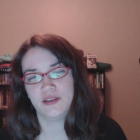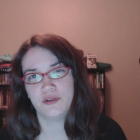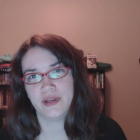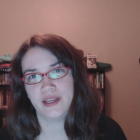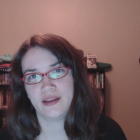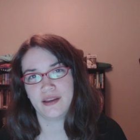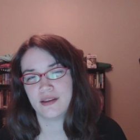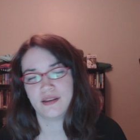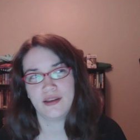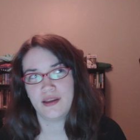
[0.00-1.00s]
annoying
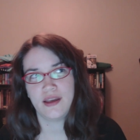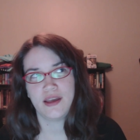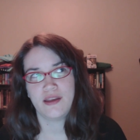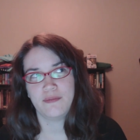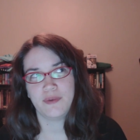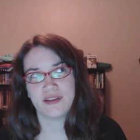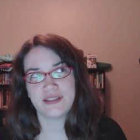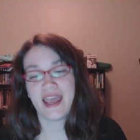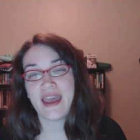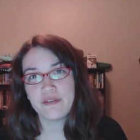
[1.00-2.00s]

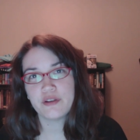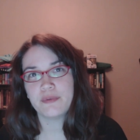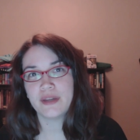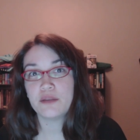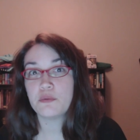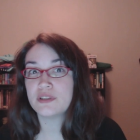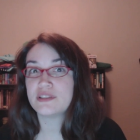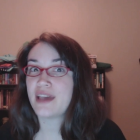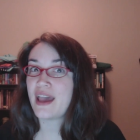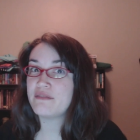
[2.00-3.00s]
because everybody
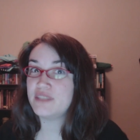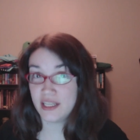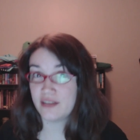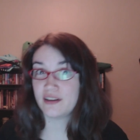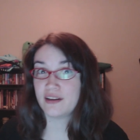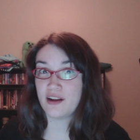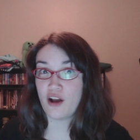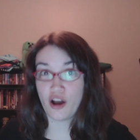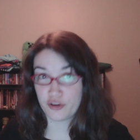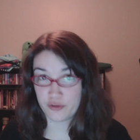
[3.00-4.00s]
wants to have dinner
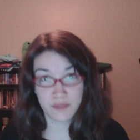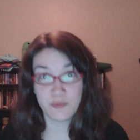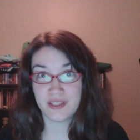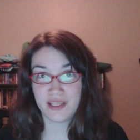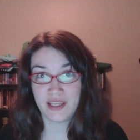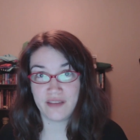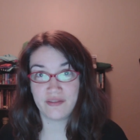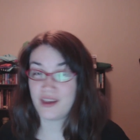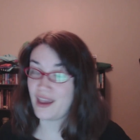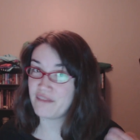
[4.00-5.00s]
on Christmas
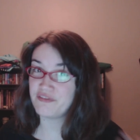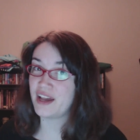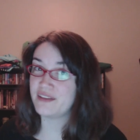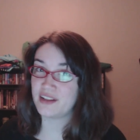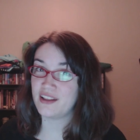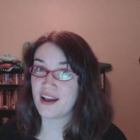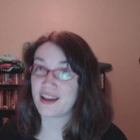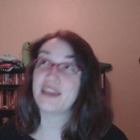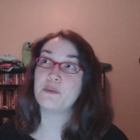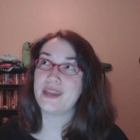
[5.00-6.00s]
Eve at 5 o'clock,
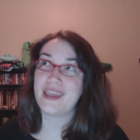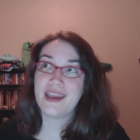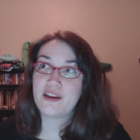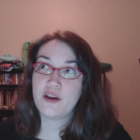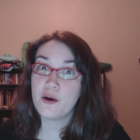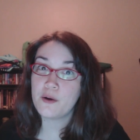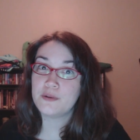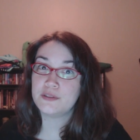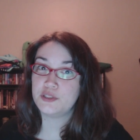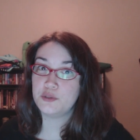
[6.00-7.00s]
and we can't
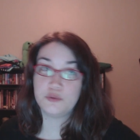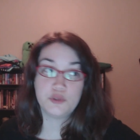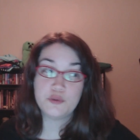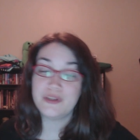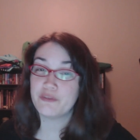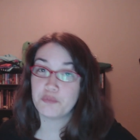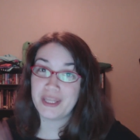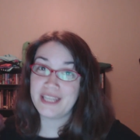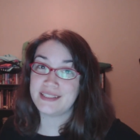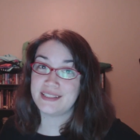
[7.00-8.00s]
go to two different
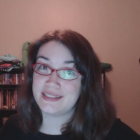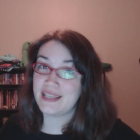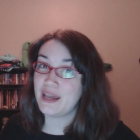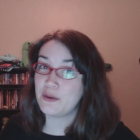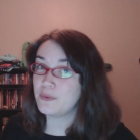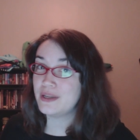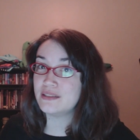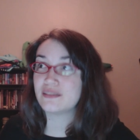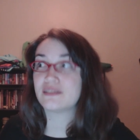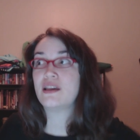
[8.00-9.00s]
places at
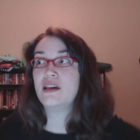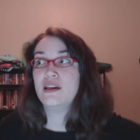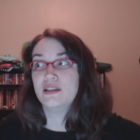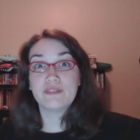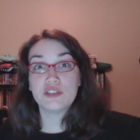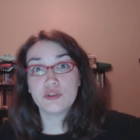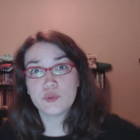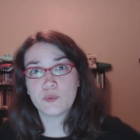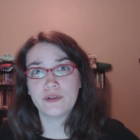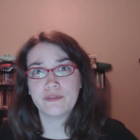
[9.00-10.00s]
once. So we have to
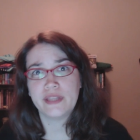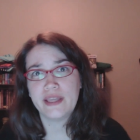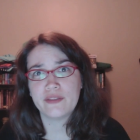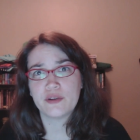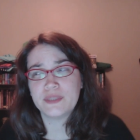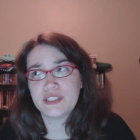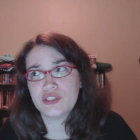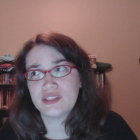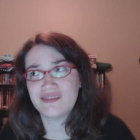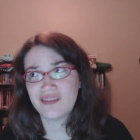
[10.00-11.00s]
choose one over the other, which
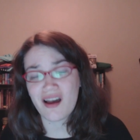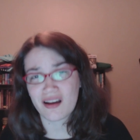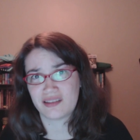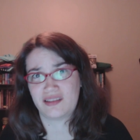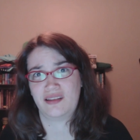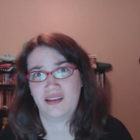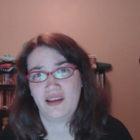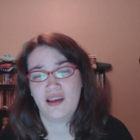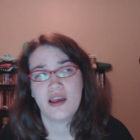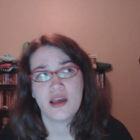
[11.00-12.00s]
sucks.
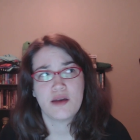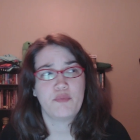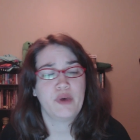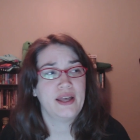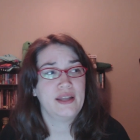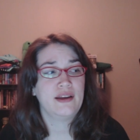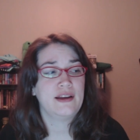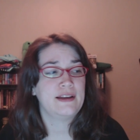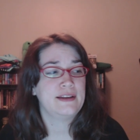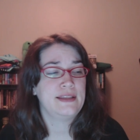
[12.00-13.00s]
But
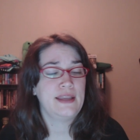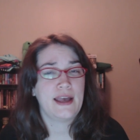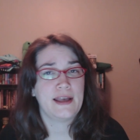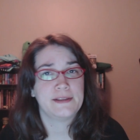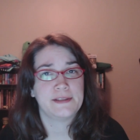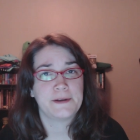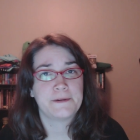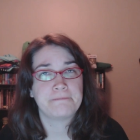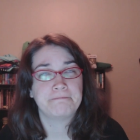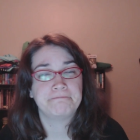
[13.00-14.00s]
uh, yeah,
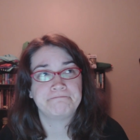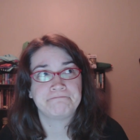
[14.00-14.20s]
so